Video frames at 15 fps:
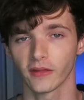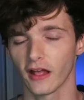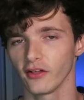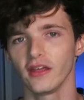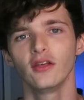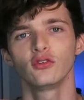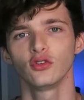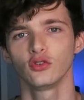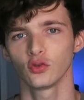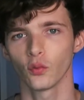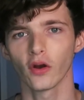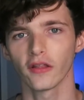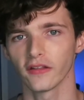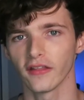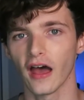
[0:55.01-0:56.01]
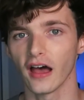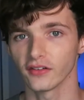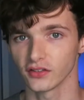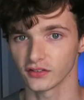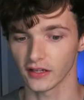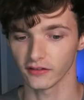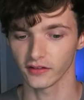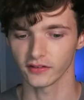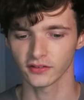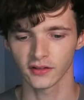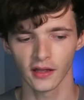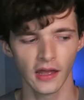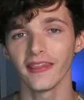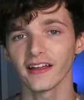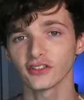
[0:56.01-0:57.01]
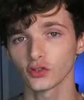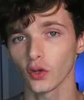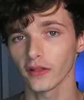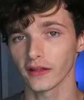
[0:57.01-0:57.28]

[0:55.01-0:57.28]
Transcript: Now, he was using one of the Nozes at least. And then I saw